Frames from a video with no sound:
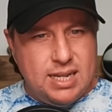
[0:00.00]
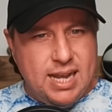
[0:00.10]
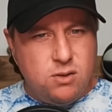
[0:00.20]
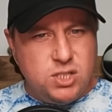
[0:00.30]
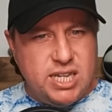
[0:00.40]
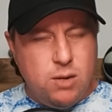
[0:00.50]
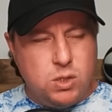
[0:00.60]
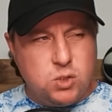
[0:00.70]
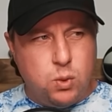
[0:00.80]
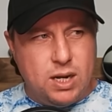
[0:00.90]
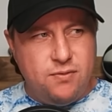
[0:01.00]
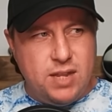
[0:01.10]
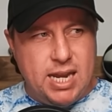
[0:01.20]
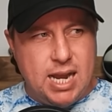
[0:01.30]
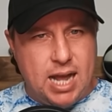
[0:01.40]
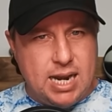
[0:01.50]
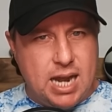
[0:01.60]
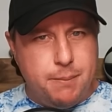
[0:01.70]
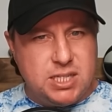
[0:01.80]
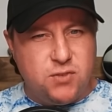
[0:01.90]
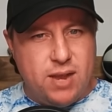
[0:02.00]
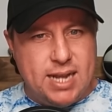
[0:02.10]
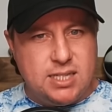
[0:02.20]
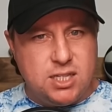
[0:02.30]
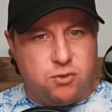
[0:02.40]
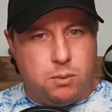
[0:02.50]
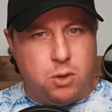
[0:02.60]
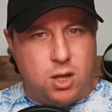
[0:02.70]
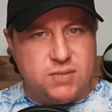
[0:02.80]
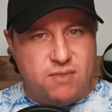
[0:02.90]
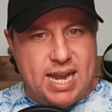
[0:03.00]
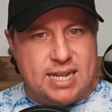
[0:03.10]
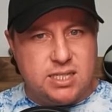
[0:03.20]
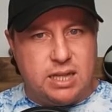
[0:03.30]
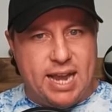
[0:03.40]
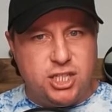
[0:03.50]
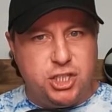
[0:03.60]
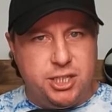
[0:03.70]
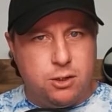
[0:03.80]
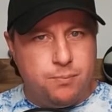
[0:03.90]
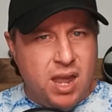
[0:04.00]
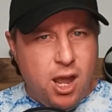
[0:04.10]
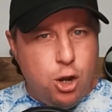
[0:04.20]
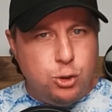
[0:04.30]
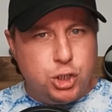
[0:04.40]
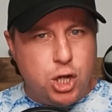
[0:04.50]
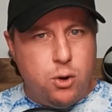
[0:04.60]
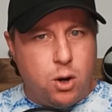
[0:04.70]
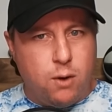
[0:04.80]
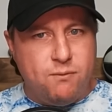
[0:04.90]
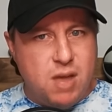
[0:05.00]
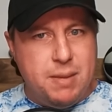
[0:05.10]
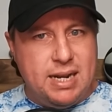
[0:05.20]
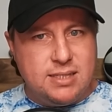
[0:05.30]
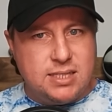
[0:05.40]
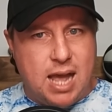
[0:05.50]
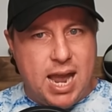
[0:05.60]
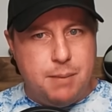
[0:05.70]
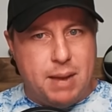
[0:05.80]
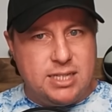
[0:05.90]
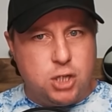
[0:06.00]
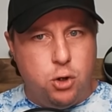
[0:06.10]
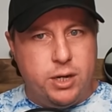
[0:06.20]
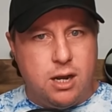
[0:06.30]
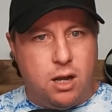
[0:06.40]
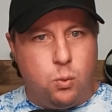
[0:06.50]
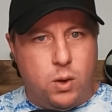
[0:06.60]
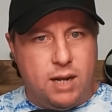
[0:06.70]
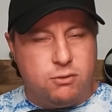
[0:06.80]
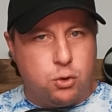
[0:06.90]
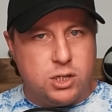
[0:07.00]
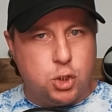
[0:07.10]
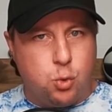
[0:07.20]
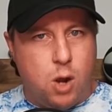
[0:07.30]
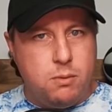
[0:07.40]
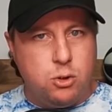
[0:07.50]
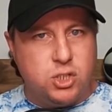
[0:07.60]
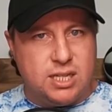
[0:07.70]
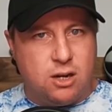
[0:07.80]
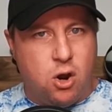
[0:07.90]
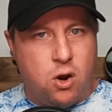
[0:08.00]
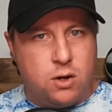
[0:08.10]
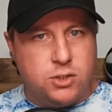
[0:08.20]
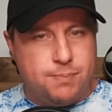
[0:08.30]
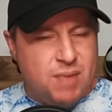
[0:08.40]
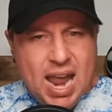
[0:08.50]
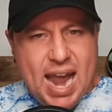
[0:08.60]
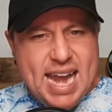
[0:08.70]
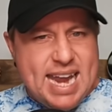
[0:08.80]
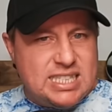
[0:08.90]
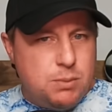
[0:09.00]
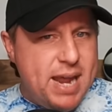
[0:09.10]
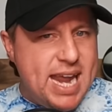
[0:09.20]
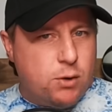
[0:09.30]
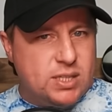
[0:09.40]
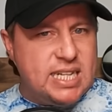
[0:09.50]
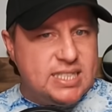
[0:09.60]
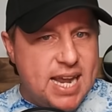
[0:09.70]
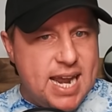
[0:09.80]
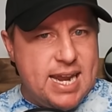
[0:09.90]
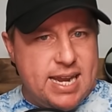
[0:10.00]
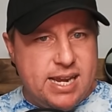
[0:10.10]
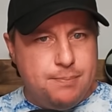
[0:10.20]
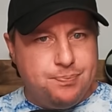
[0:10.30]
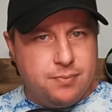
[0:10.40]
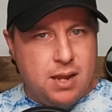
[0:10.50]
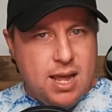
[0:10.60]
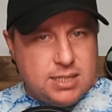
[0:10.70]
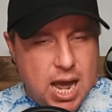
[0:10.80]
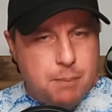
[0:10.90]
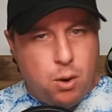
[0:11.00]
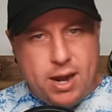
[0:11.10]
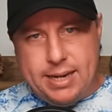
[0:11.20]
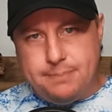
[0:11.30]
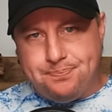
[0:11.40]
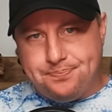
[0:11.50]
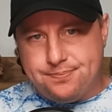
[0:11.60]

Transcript: Kelsey was one of the anonymous faces from Las Vegas last year who showed her feminine side by toking on one of Chris Cuomo's cigars. Hey, it's me, Chrissy C. Tom Brady.